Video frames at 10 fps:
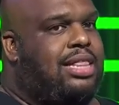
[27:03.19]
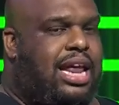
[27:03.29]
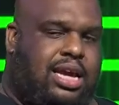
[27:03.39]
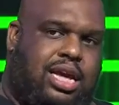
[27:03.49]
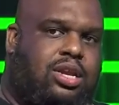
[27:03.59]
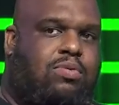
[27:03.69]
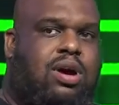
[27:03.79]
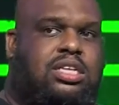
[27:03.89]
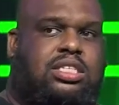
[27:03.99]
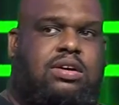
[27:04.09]
that hinder
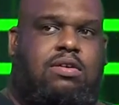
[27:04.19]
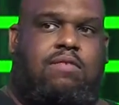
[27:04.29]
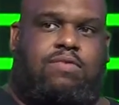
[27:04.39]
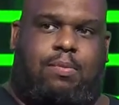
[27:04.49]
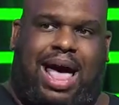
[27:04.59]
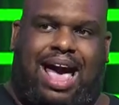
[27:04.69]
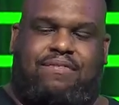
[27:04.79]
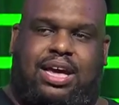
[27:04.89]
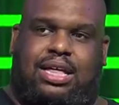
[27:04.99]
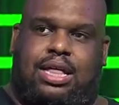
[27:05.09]
us from
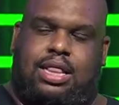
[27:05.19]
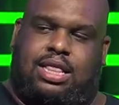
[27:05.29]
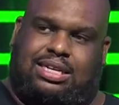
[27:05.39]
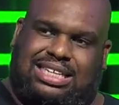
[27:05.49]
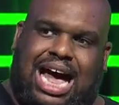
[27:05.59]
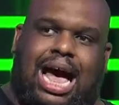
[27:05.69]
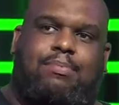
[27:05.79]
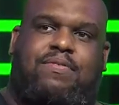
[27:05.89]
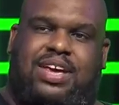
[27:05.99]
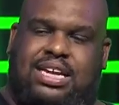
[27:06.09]
having the
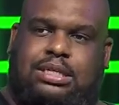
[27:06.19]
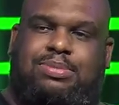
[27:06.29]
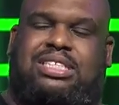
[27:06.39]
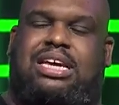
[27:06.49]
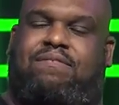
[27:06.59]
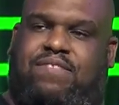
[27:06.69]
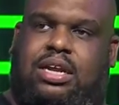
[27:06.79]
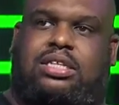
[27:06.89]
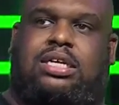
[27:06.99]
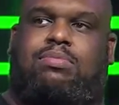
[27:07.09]
time of intimacy and
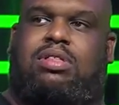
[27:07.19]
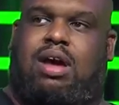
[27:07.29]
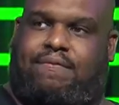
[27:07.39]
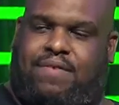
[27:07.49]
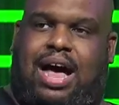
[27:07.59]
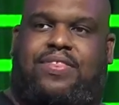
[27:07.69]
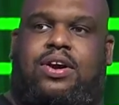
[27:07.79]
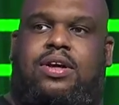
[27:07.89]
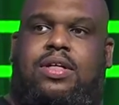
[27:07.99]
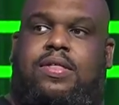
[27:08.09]
fellowship with our Father
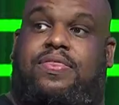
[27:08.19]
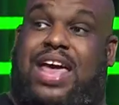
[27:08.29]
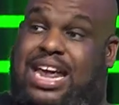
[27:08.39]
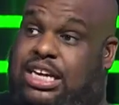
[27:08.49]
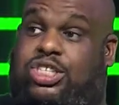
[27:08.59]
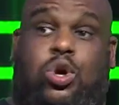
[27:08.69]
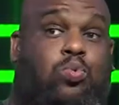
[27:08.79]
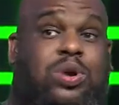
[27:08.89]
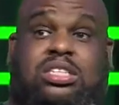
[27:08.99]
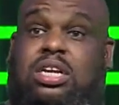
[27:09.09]
that He so
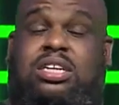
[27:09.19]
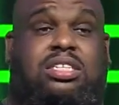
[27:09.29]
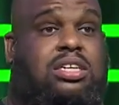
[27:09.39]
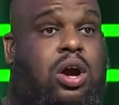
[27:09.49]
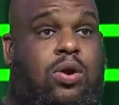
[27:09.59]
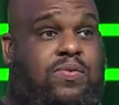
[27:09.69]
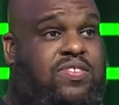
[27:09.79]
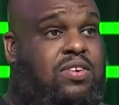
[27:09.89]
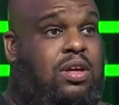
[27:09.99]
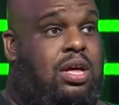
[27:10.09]
richly
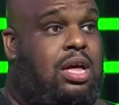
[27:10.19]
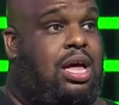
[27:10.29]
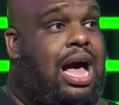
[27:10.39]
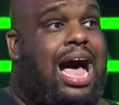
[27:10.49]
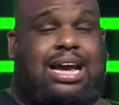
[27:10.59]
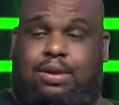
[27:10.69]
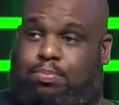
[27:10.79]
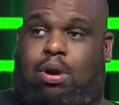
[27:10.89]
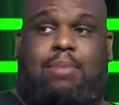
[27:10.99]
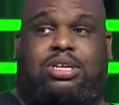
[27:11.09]
deserves. I can
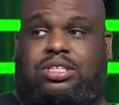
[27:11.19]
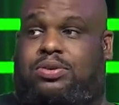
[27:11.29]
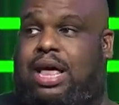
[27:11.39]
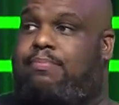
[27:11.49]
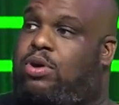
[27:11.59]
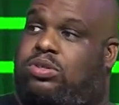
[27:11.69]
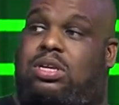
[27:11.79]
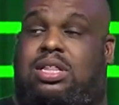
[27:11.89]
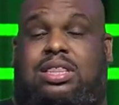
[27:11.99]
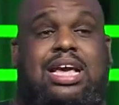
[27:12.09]
promise you that most
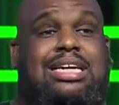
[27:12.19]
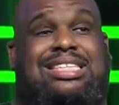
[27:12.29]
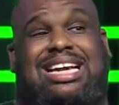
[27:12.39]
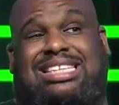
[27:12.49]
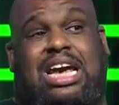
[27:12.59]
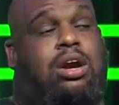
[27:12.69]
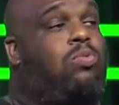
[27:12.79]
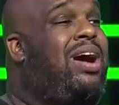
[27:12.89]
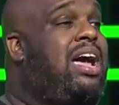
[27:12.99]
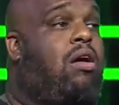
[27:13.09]
of the things that take
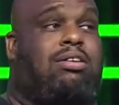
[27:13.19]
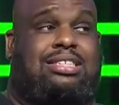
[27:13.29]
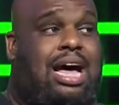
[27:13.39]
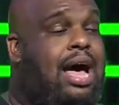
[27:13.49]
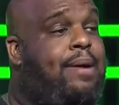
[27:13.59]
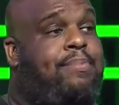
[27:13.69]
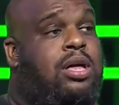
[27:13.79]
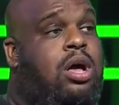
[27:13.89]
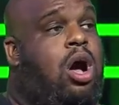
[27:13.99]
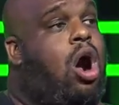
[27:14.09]
away our time
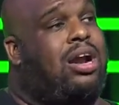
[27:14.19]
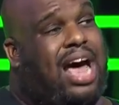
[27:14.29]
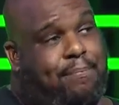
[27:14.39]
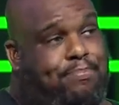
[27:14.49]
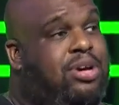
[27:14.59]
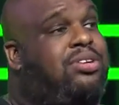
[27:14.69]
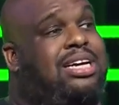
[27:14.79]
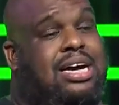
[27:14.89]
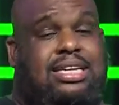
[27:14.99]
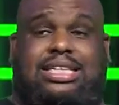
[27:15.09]
are not
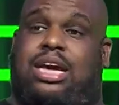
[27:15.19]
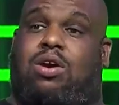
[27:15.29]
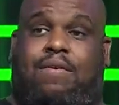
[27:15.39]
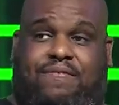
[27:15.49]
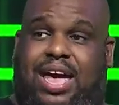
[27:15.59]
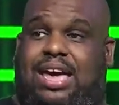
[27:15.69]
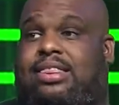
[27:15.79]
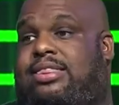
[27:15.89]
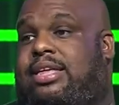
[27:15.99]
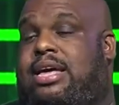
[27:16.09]
building us in our
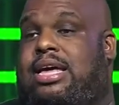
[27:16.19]
faith.